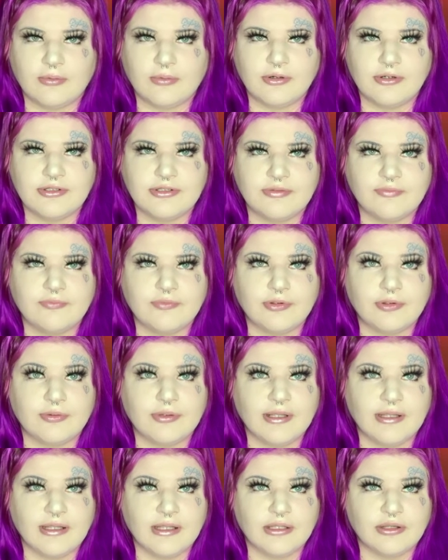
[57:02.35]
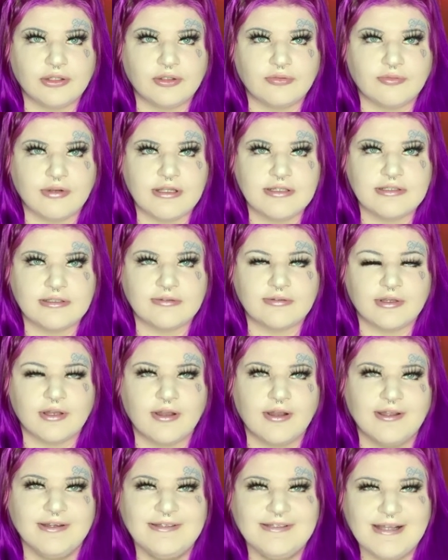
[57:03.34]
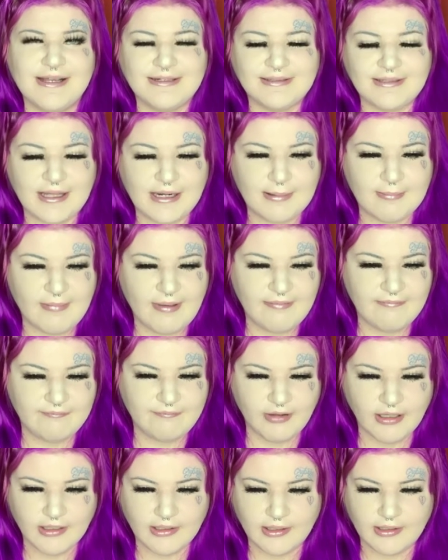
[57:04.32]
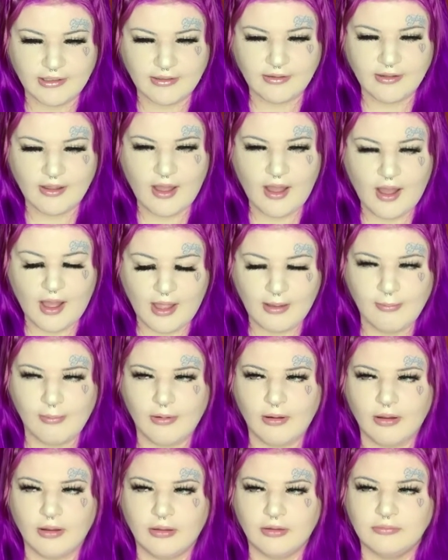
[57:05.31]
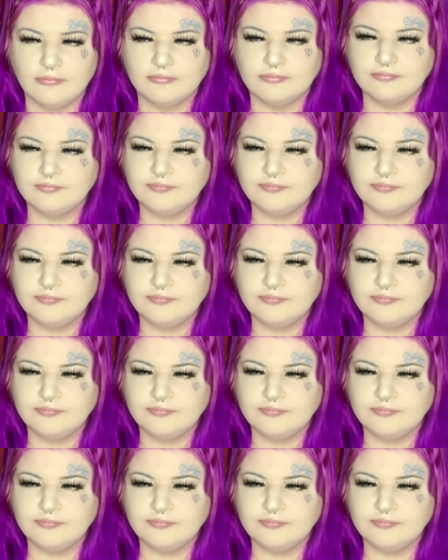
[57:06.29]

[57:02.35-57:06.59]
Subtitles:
order some food and get the rest of the contact out of my fucking eyeball.